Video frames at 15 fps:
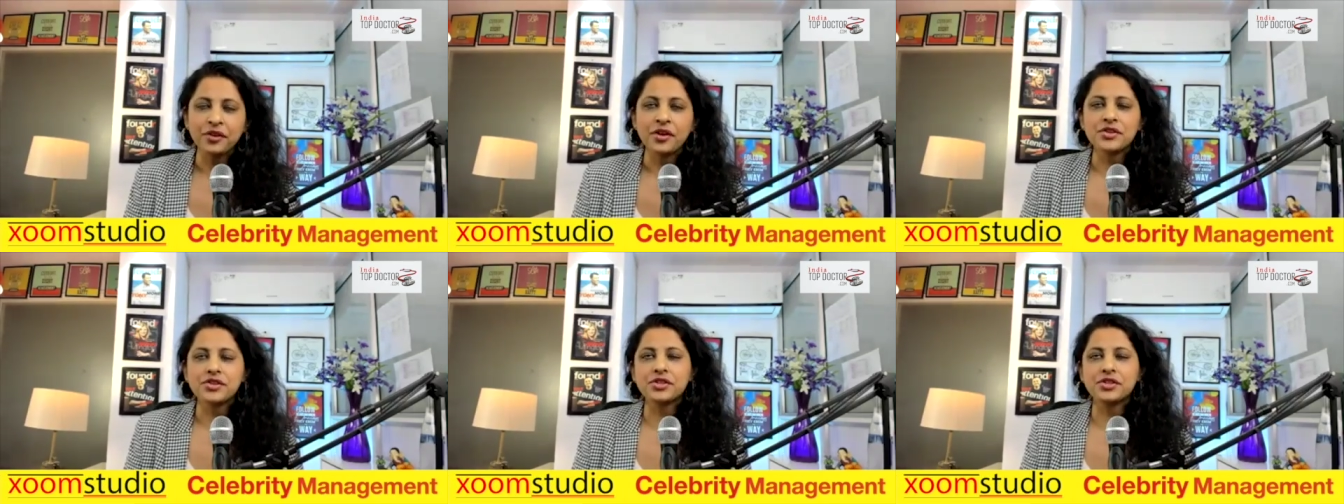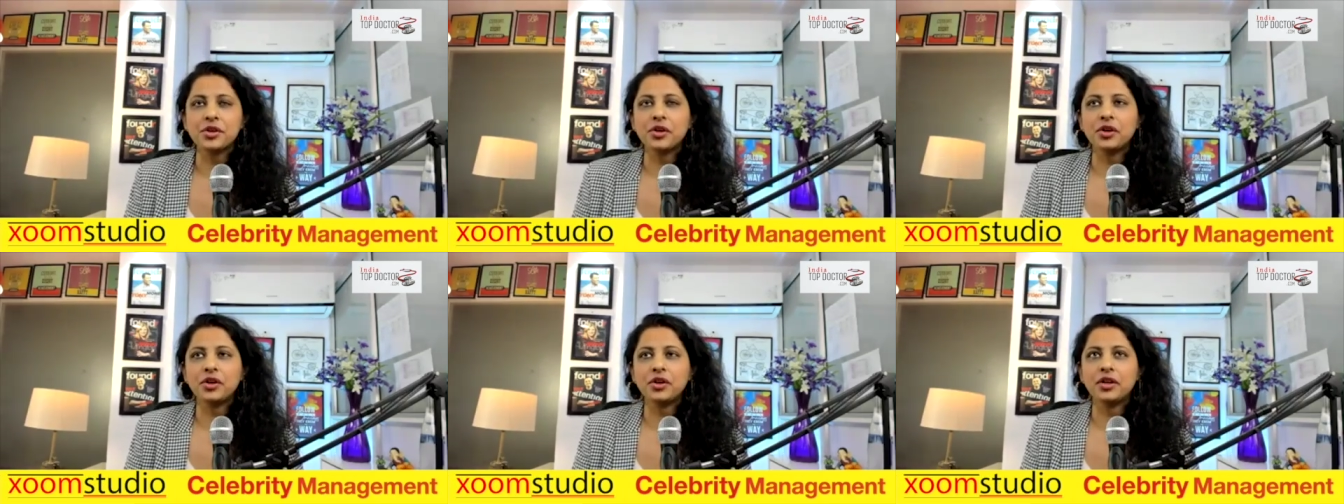
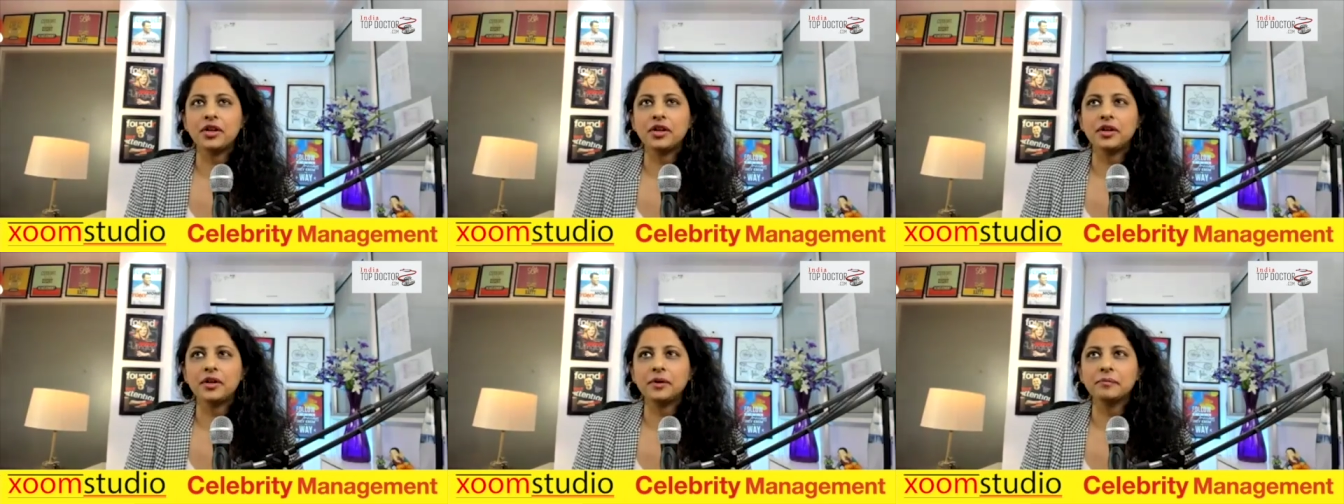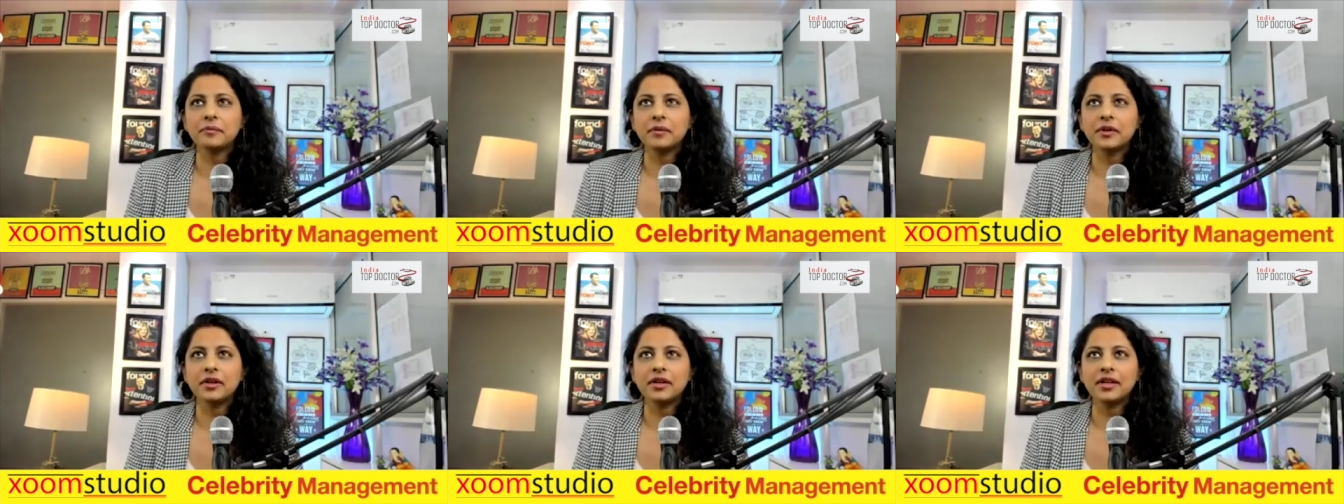So
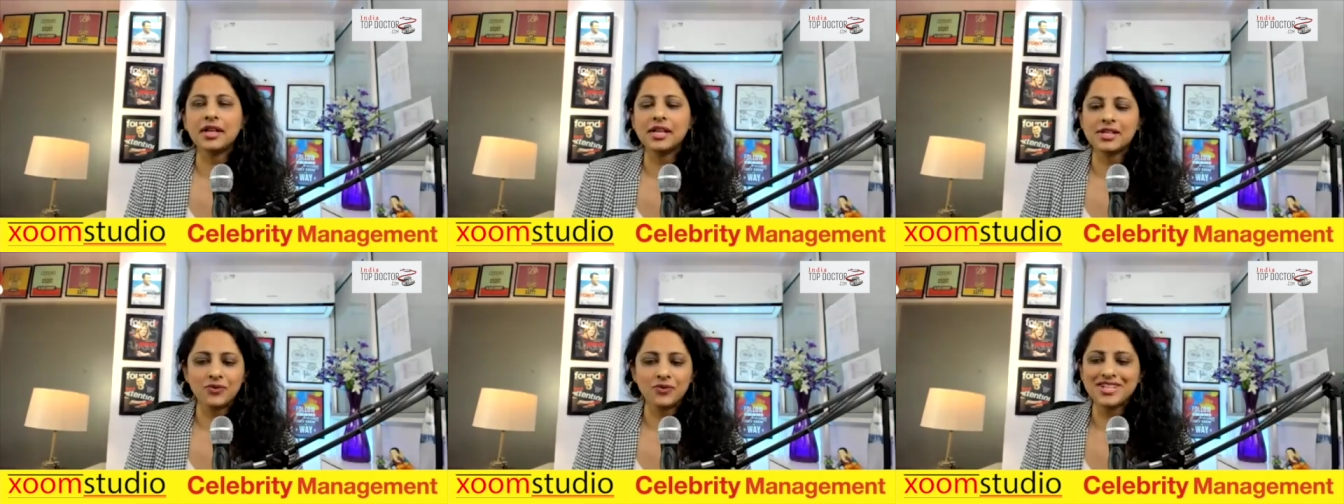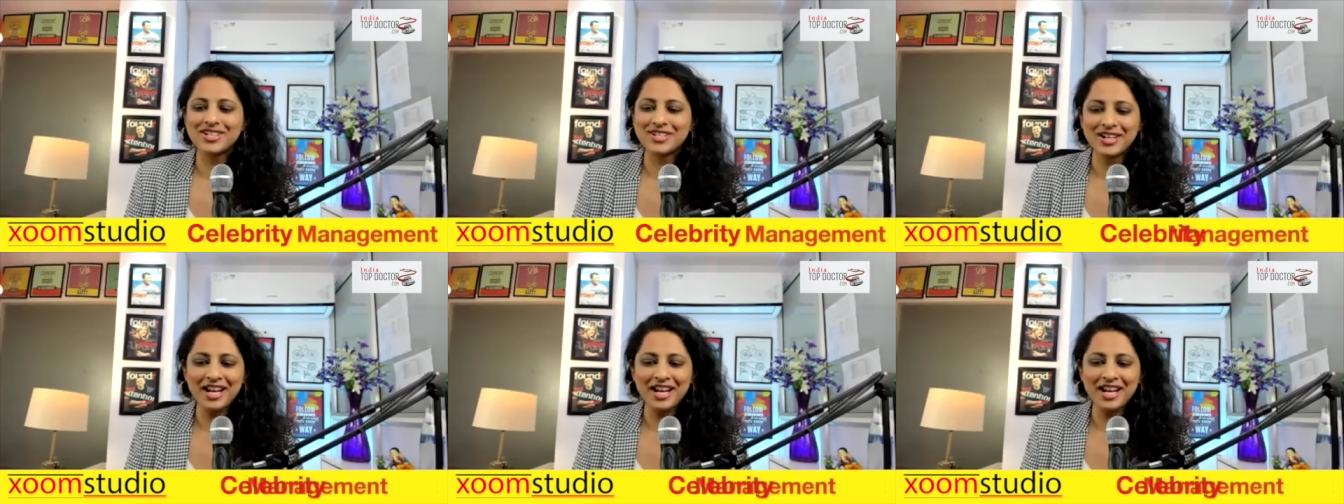yes, we